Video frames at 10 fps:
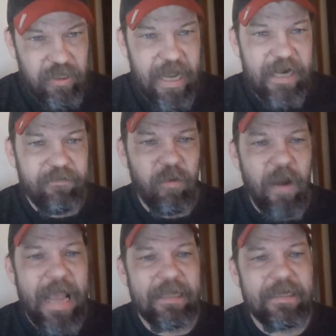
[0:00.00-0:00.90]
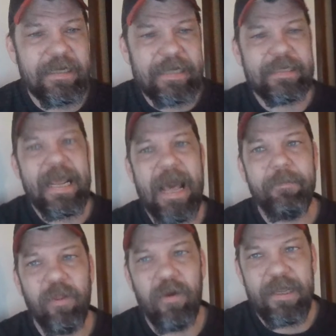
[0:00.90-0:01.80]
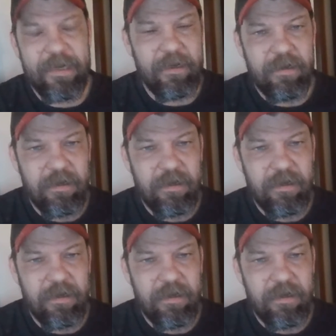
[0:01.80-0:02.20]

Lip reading: kind of a right-leaning tabloid.